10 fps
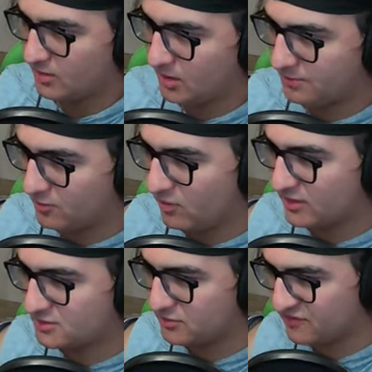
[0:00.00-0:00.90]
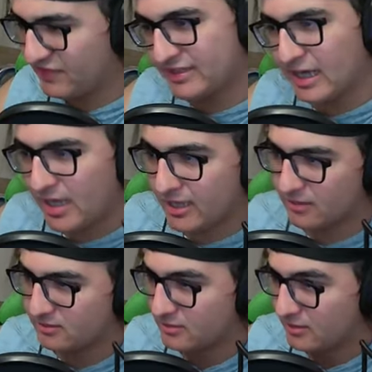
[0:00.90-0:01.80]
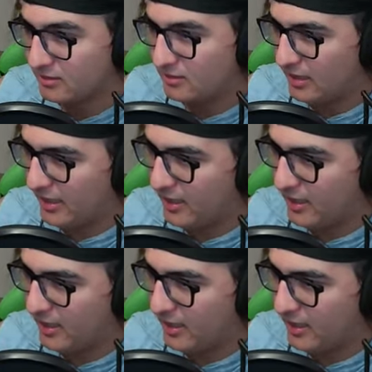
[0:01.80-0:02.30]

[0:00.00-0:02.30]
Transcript: I'm gonna walk to it if I die. I